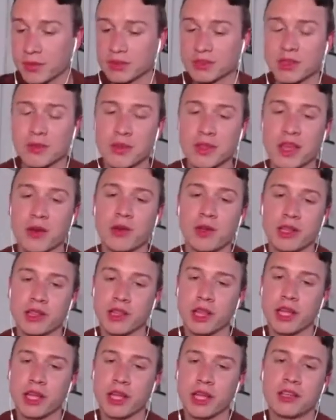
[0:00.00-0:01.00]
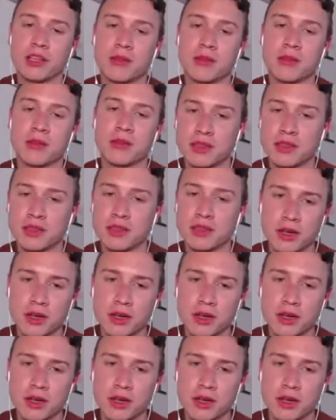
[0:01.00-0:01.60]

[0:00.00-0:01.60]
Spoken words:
but something I really liked about that